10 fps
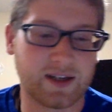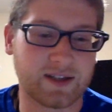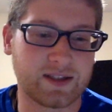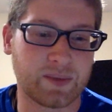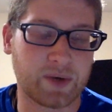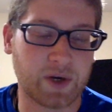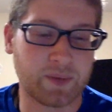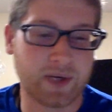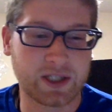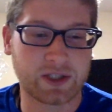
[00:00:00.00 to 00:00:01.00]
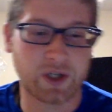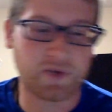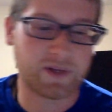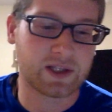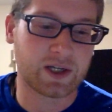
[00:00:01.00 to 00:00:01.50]
is it the Paul Bunyan
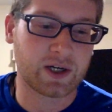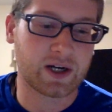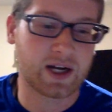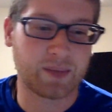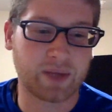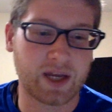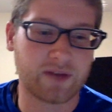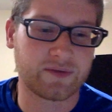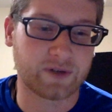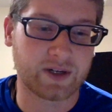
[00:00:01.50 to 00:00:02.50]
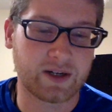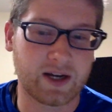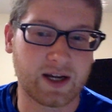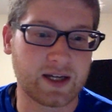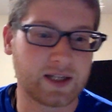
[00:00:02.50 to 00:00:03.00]
Trophy that they're, playing
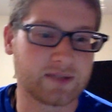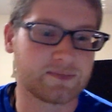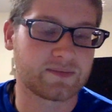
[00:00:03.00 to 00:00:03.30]
for,